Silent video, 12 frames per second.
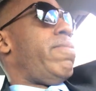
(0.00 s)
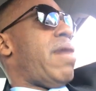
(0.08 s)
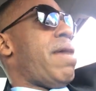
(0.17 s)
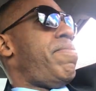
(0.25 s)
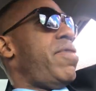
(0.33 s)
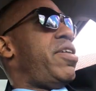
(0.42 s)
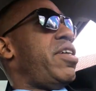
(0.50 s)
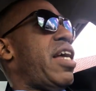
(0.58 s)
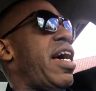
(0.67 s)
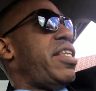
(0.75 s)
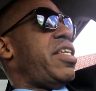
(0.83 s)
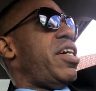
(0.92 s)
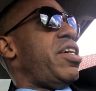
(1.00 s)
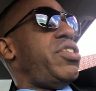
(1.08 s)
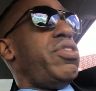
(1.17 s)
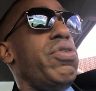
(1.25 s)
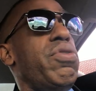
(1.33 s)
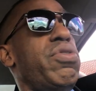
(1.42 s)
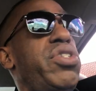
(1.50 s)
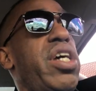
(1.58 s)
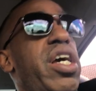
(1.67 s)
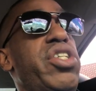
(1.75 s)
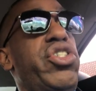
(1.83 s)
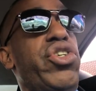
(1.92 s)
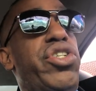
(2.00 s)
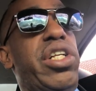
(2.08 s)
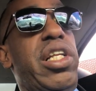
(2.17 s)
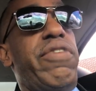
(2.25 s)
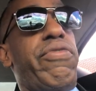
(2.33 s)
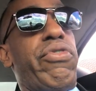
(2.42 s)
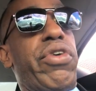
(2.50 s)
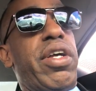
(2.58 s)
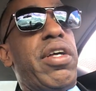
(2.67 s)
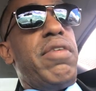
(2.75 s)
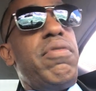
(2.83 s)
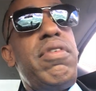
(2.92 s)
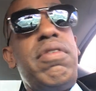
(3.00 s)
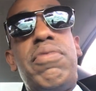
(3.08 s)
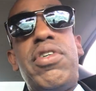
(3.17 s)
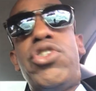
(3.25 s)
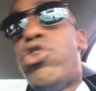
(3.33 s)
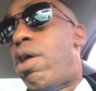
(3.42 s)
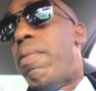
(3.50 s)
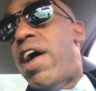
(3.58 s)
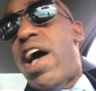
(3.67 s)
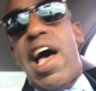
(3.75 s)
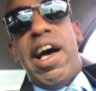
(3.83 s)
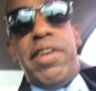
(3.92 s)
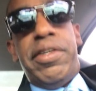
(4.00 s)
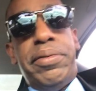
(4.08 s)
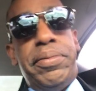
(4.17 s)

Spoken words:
might be a good idea to change your delivery. What are you talking about, Al?